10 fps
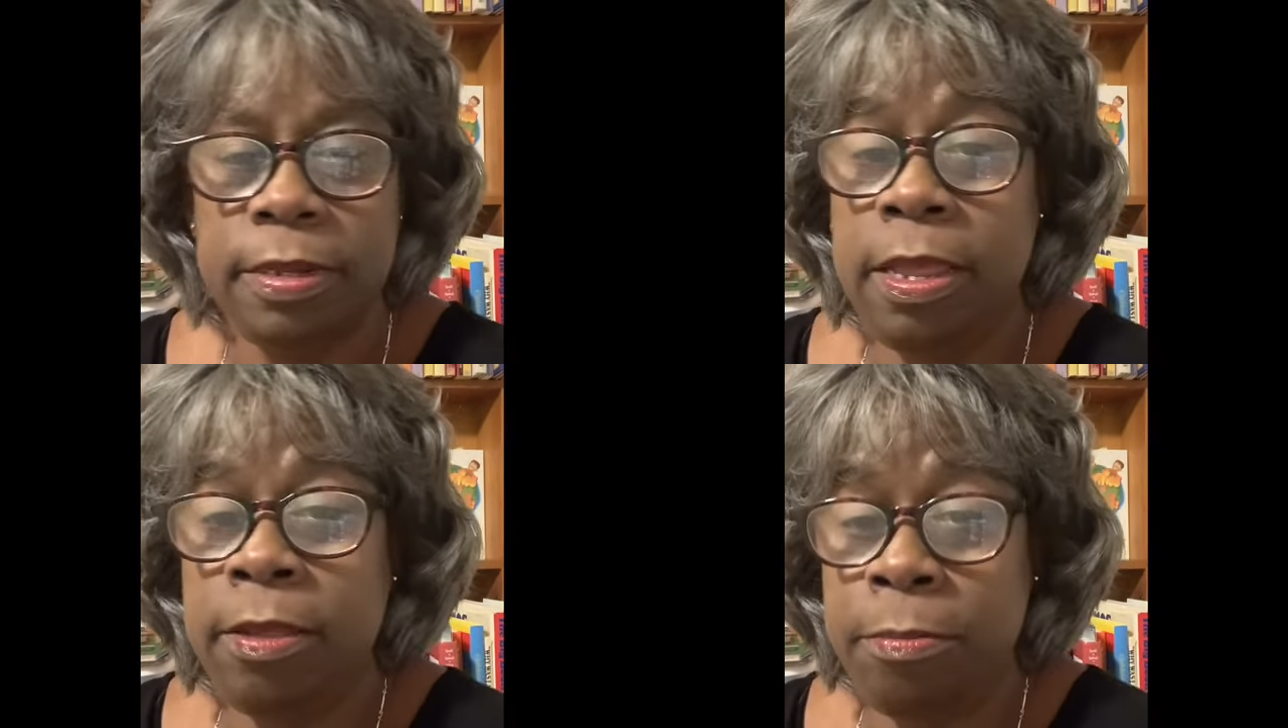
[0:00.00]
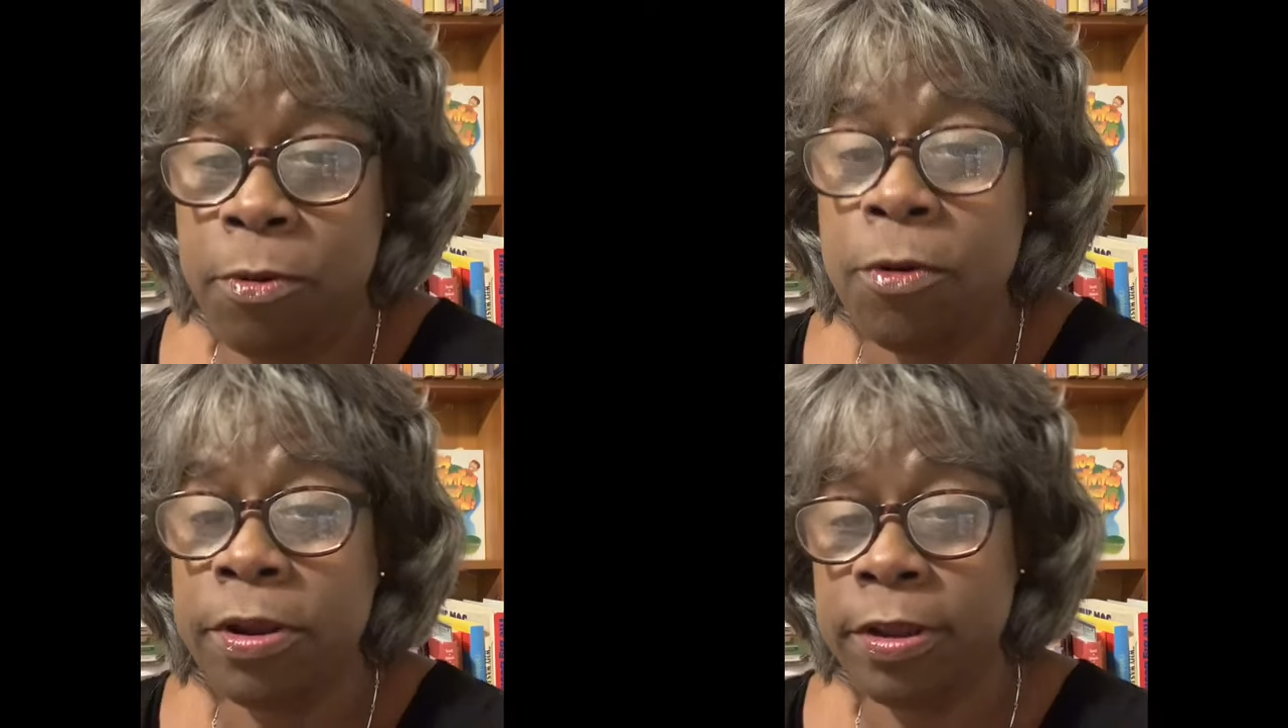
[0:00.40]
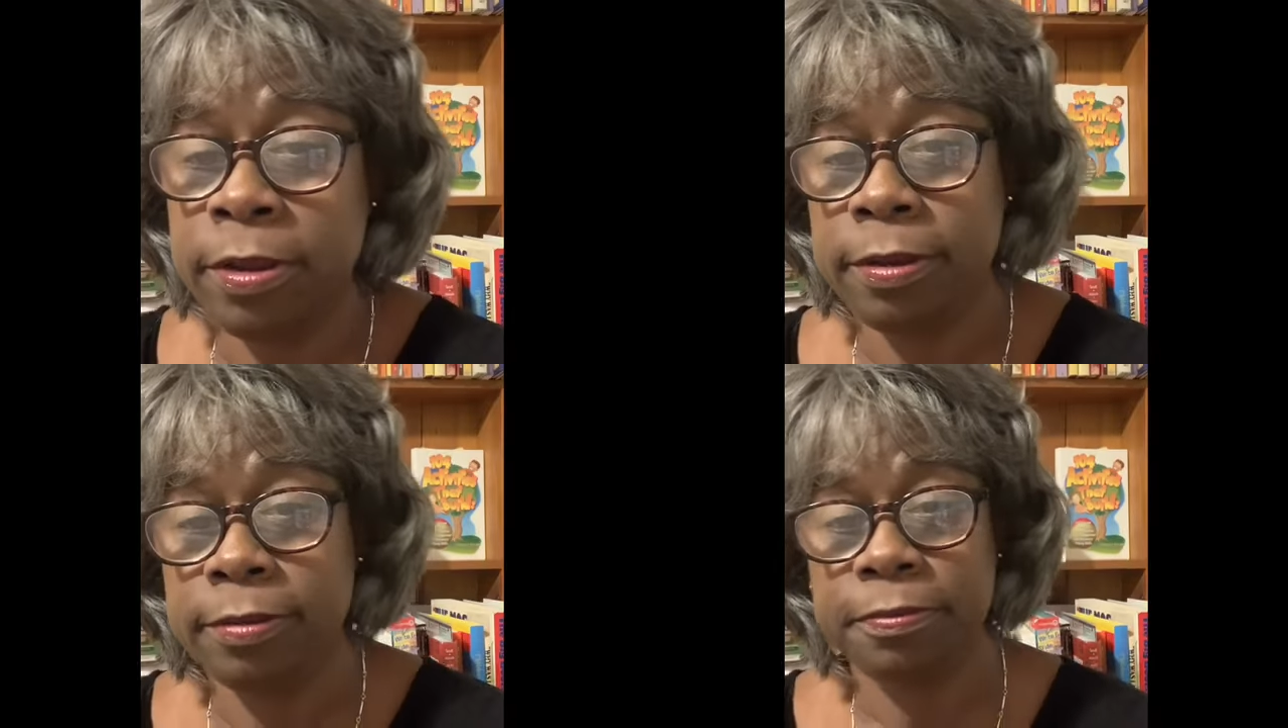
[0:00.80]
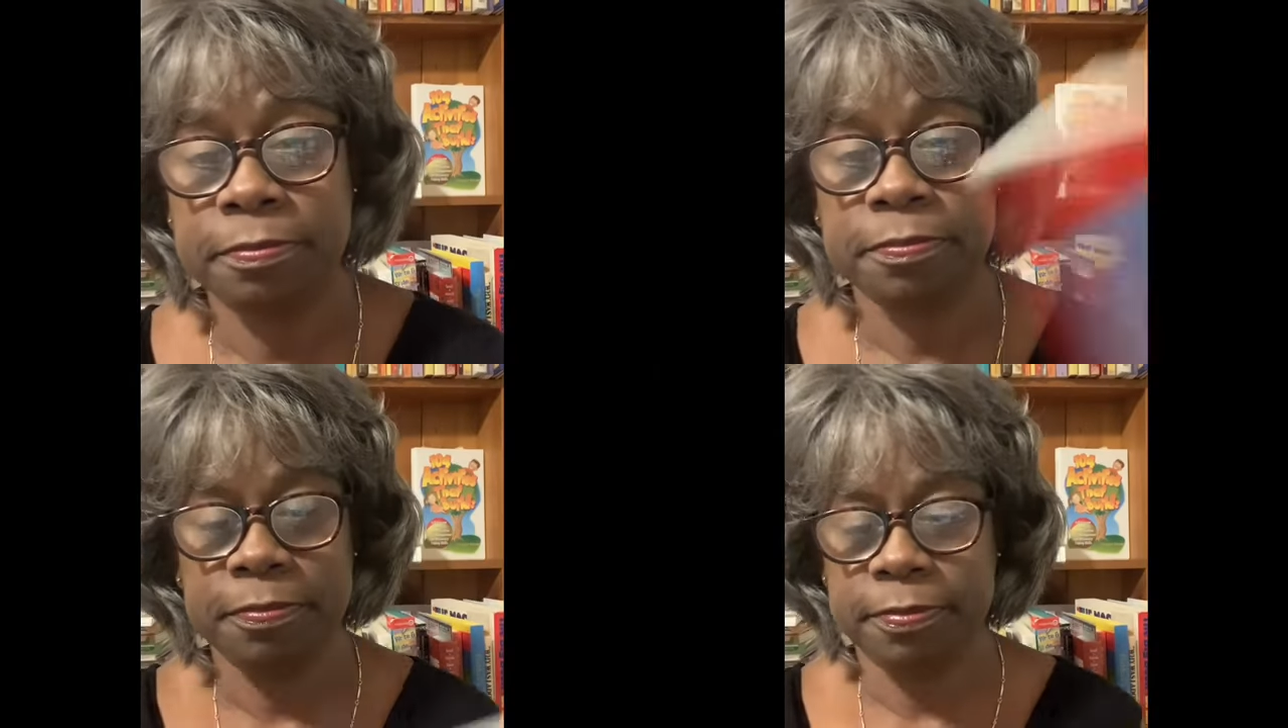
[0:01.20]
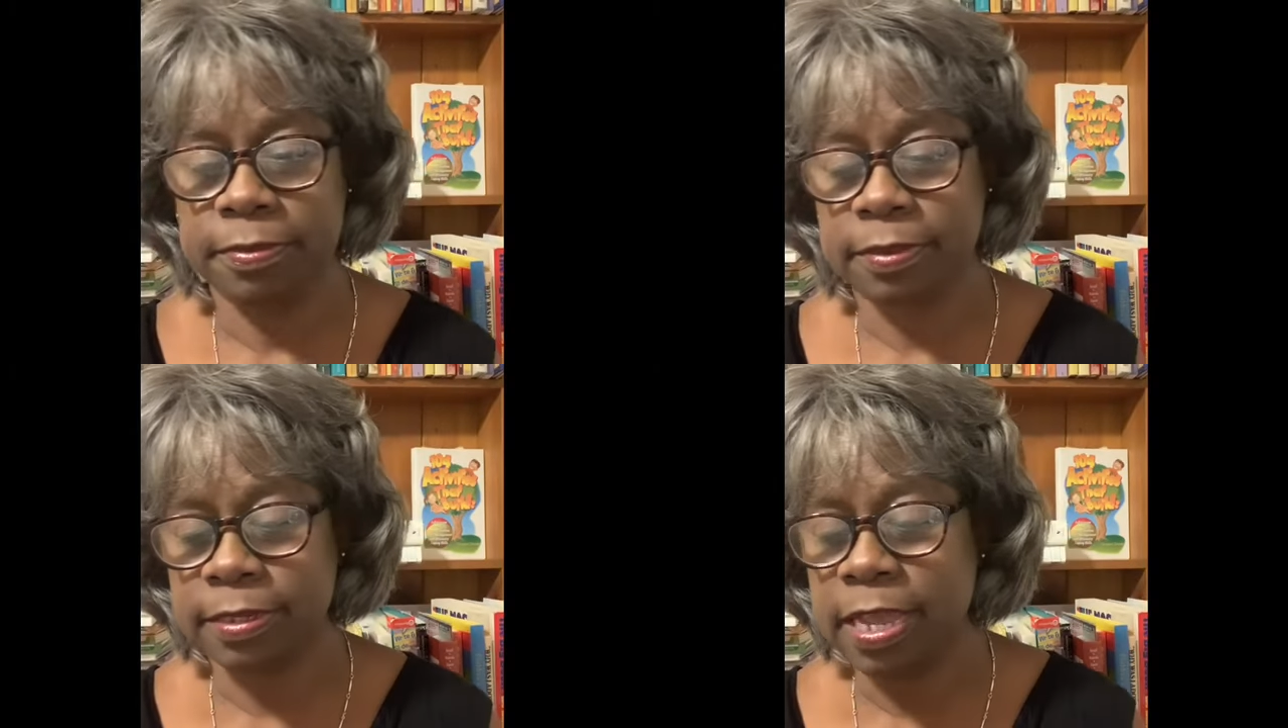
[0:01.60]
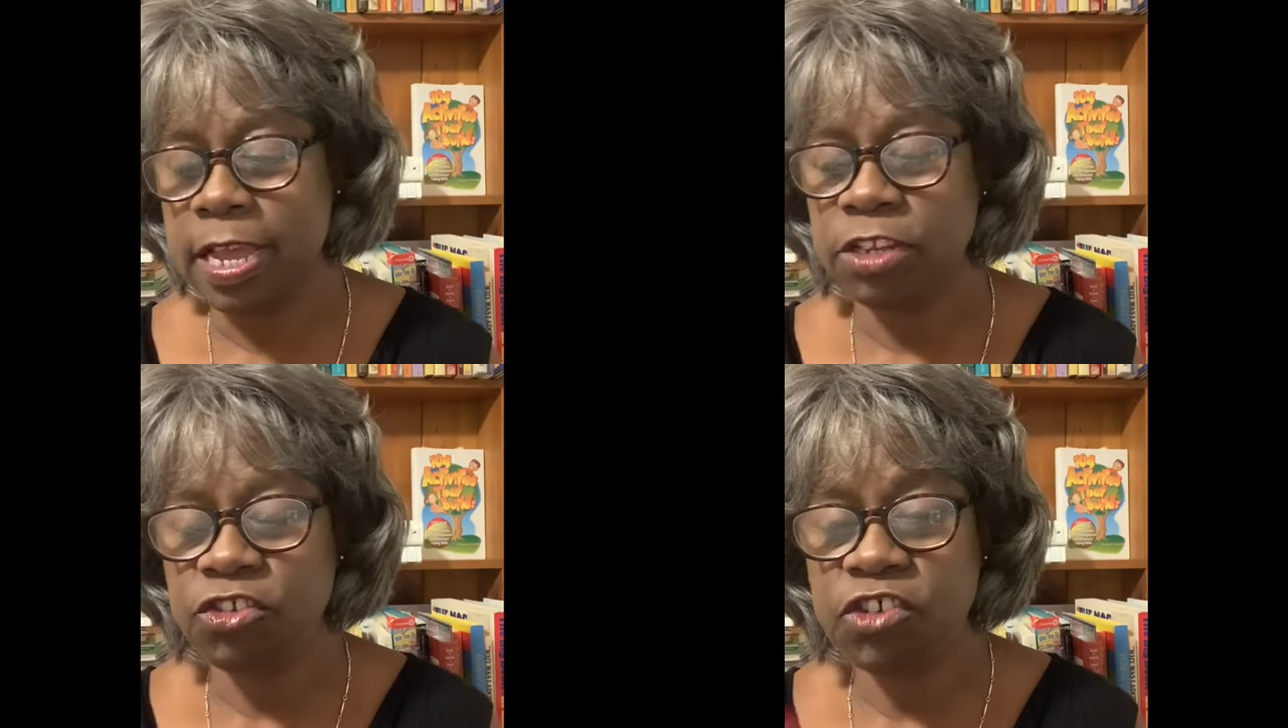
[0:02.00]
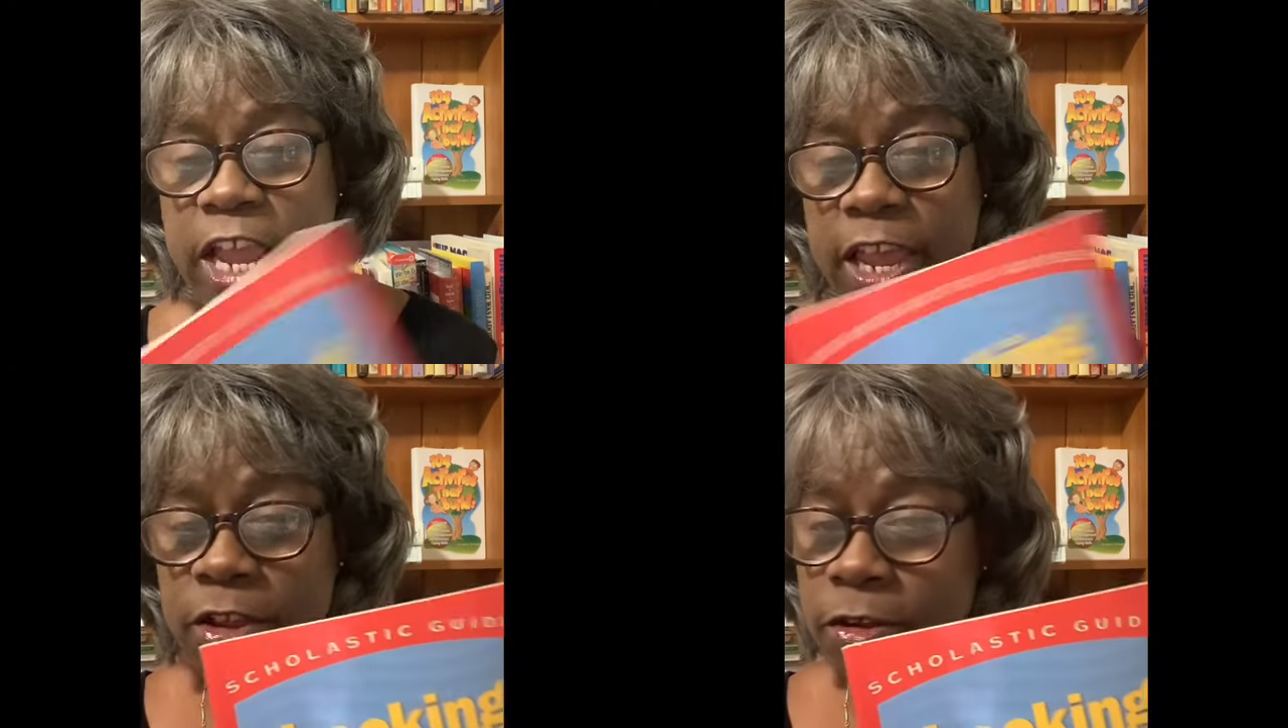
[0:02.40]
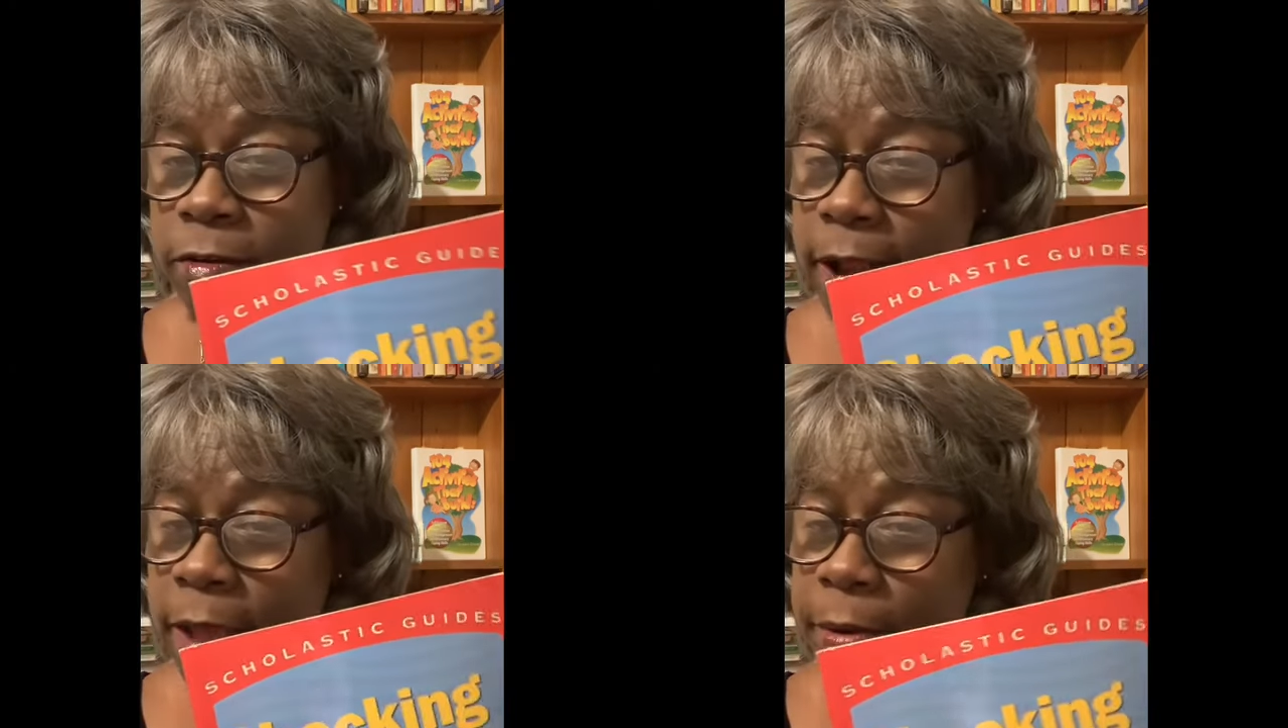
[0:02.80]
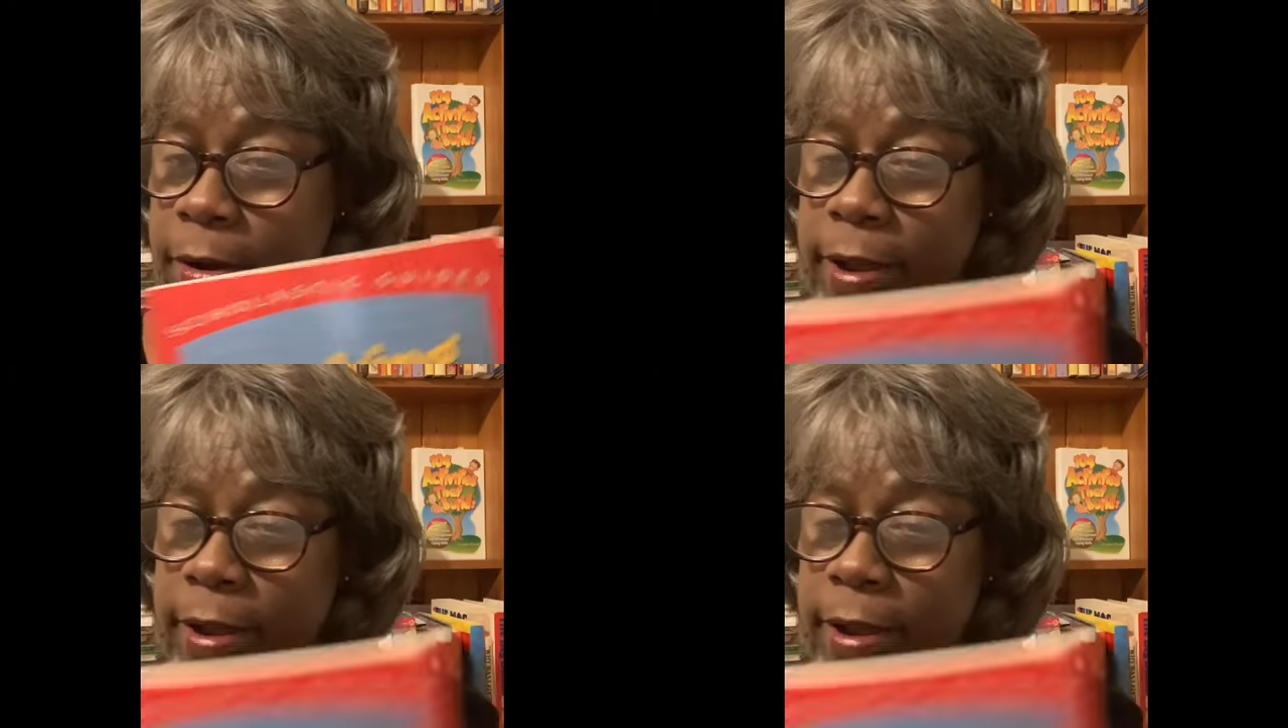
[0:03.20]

Important. Checking your grammar.